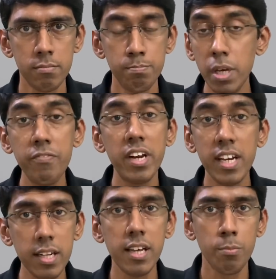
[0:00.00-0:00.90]
Be very
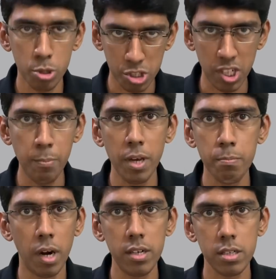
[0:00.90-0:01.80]
clear about the sleeping
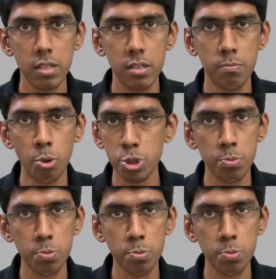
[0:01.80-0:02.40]
part. Most